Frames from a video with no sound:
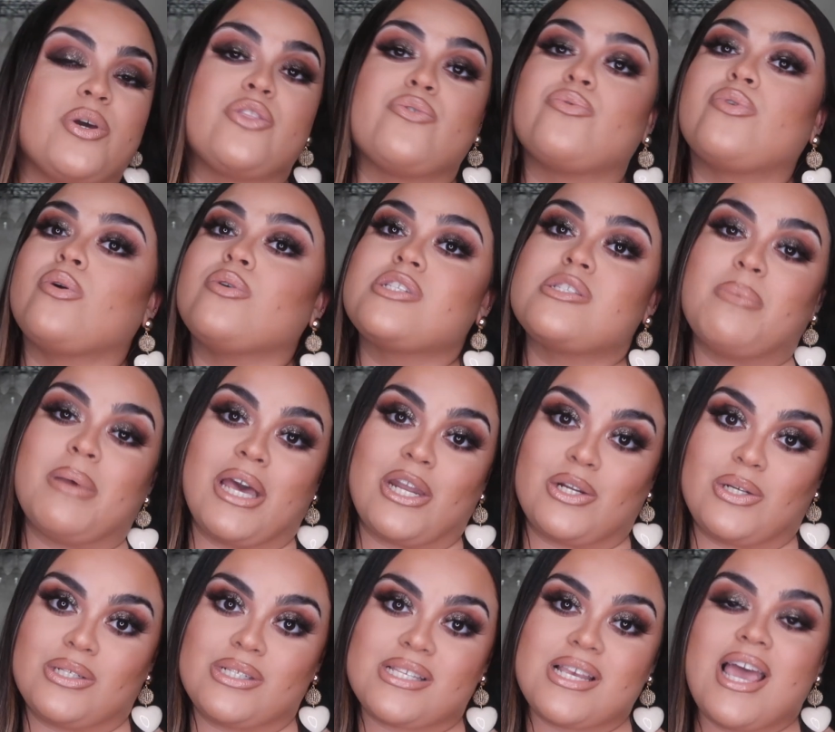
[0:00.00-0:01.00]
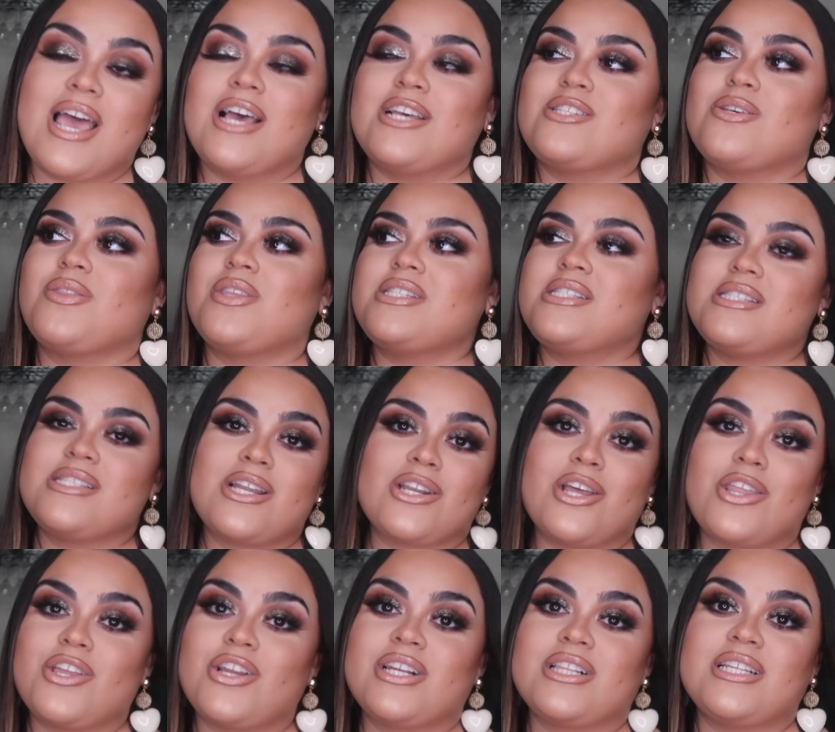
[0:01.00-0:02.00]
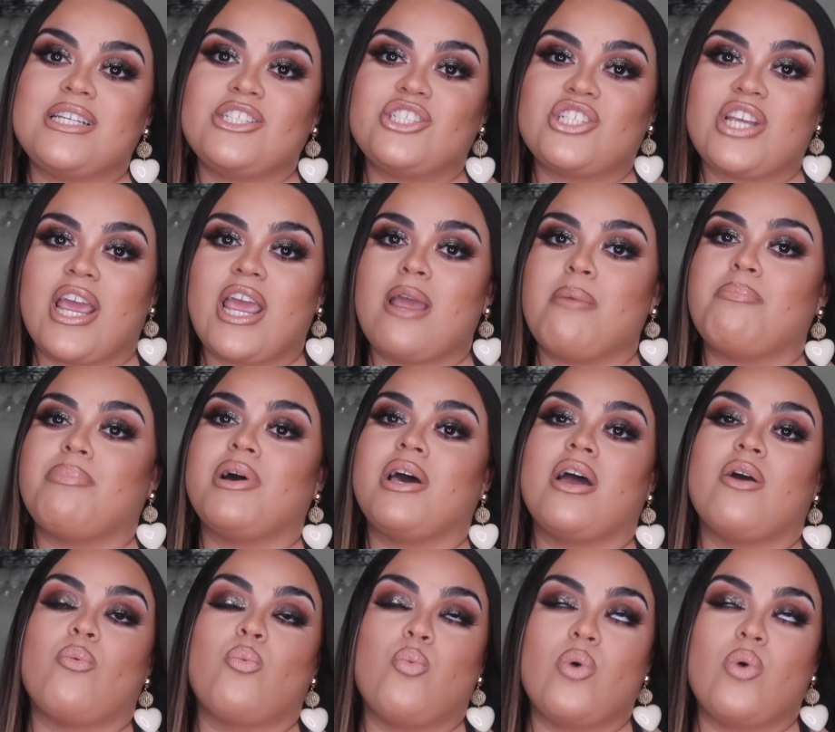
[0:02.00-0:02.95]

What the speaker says: with rose petals. So this is another cliche, but